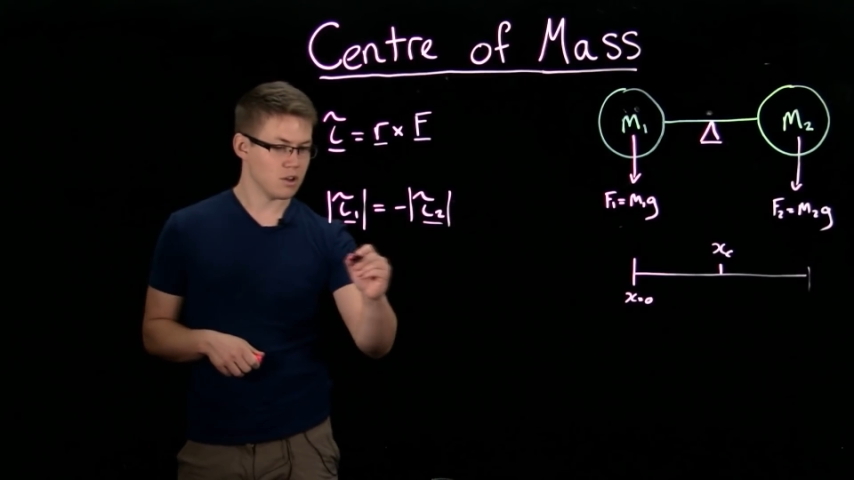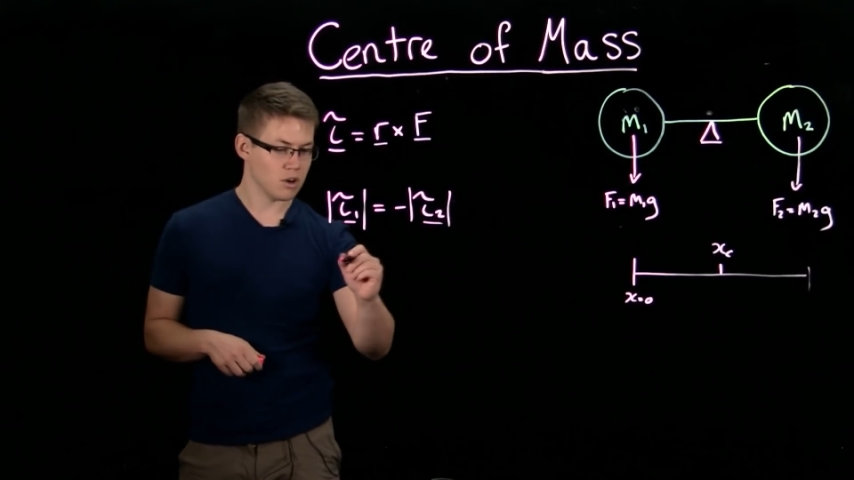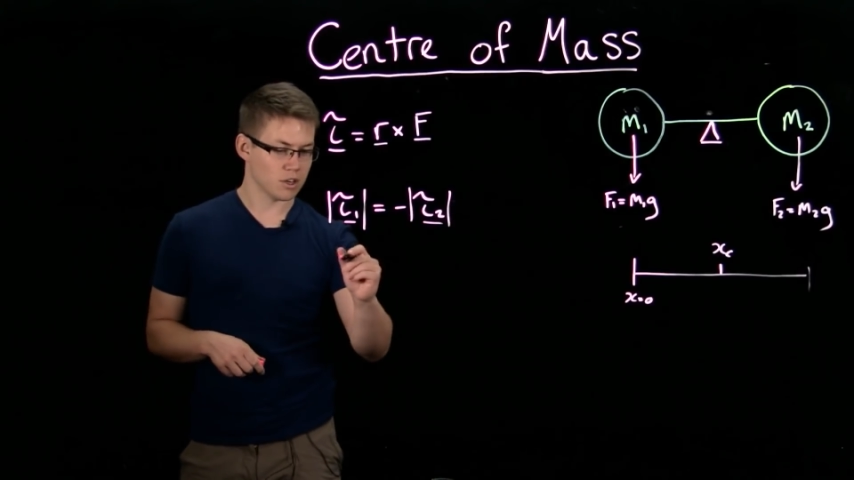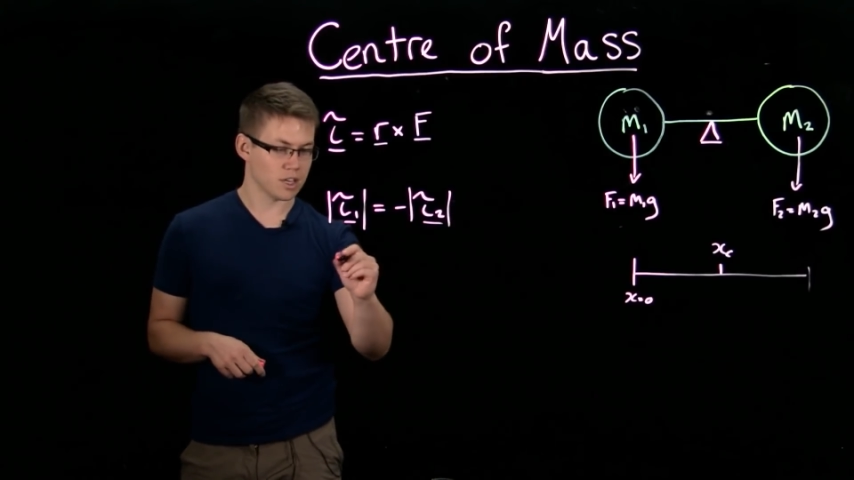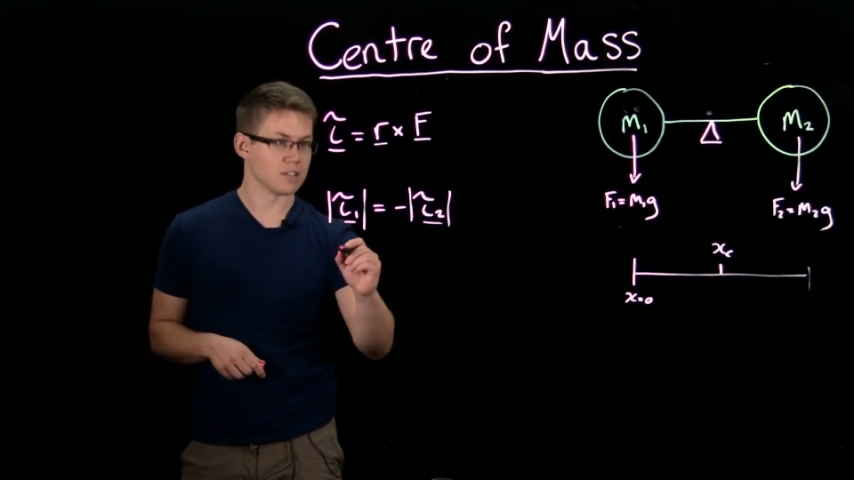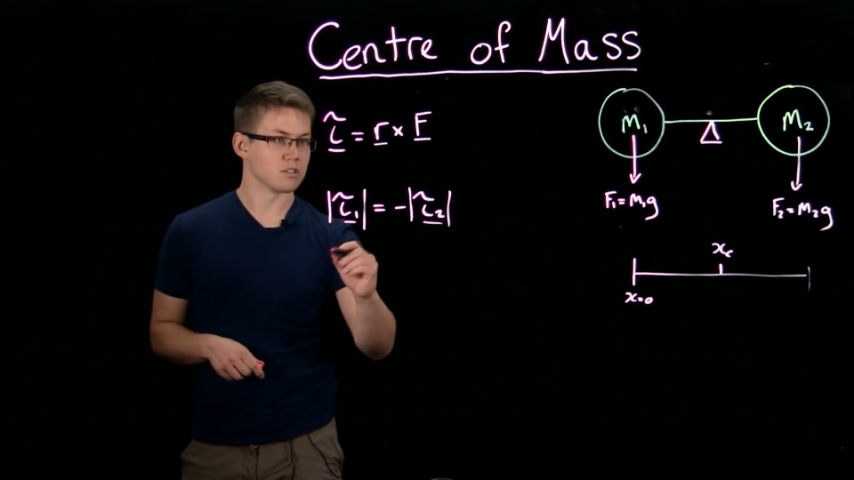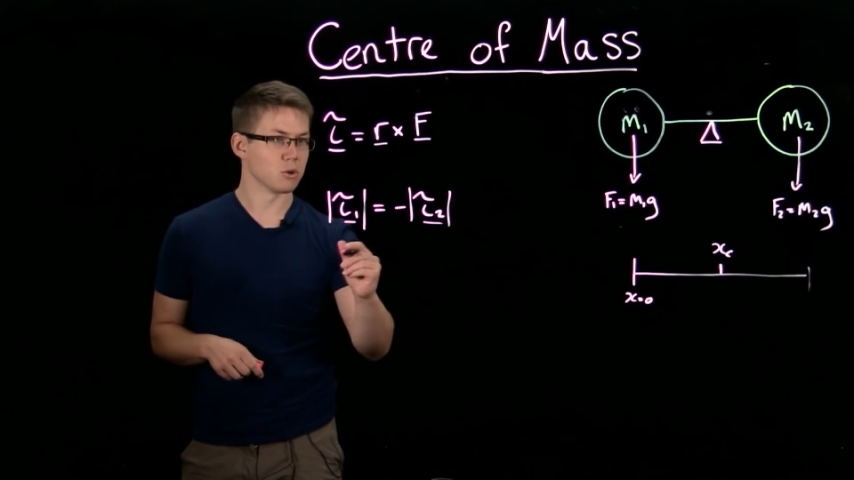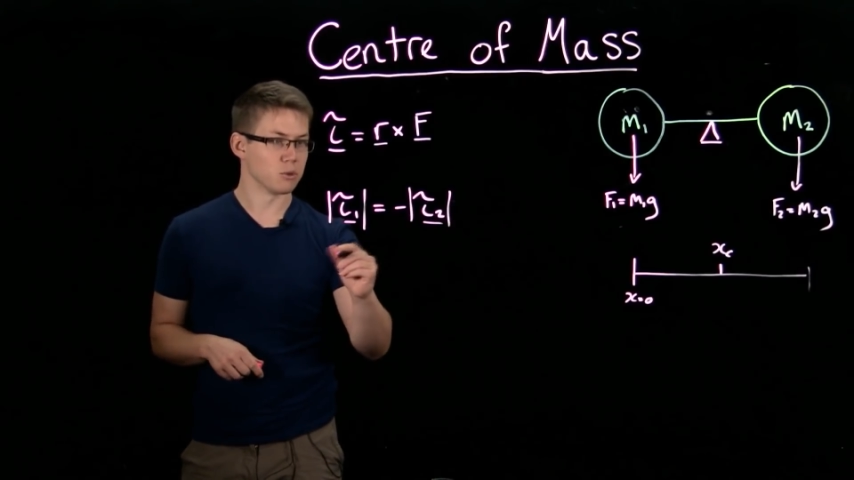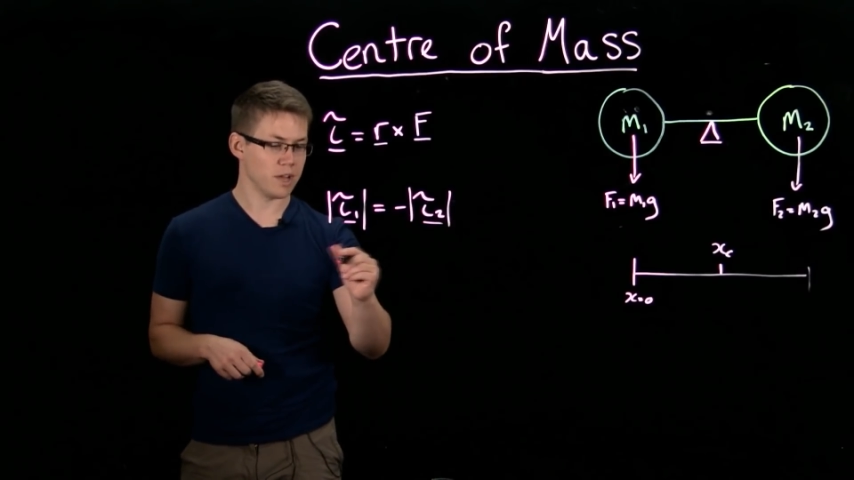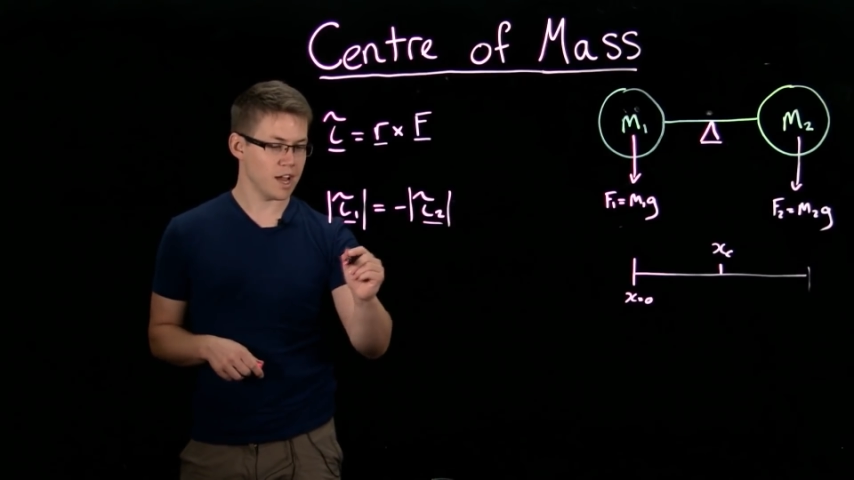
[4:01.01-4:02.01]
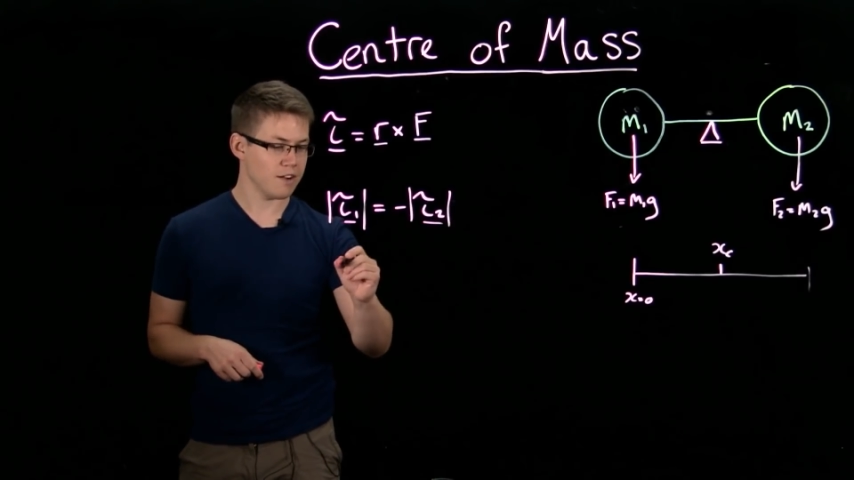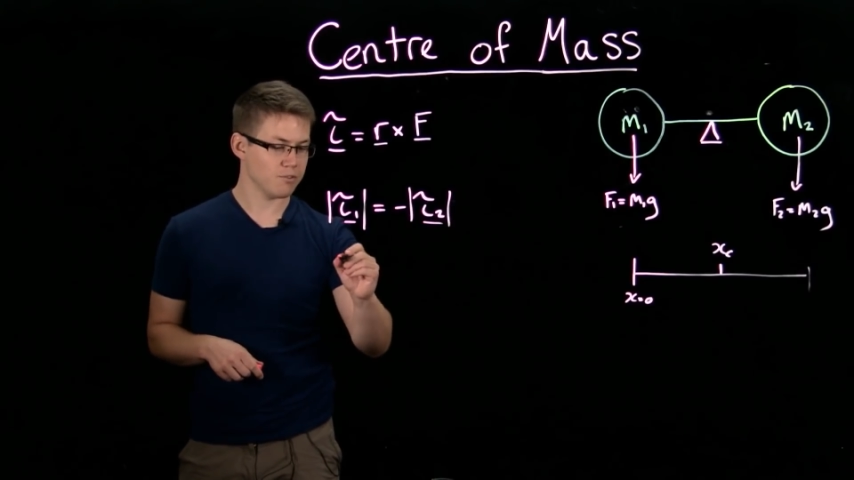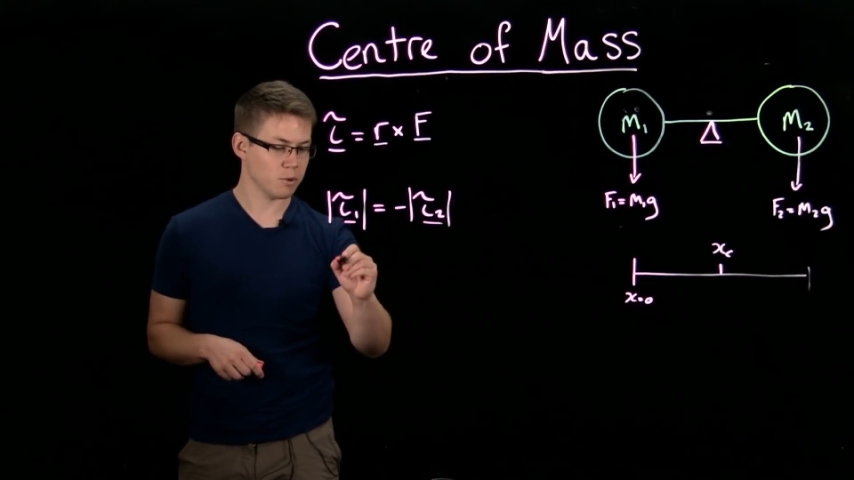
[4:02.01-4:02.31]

Okay, so what do we have?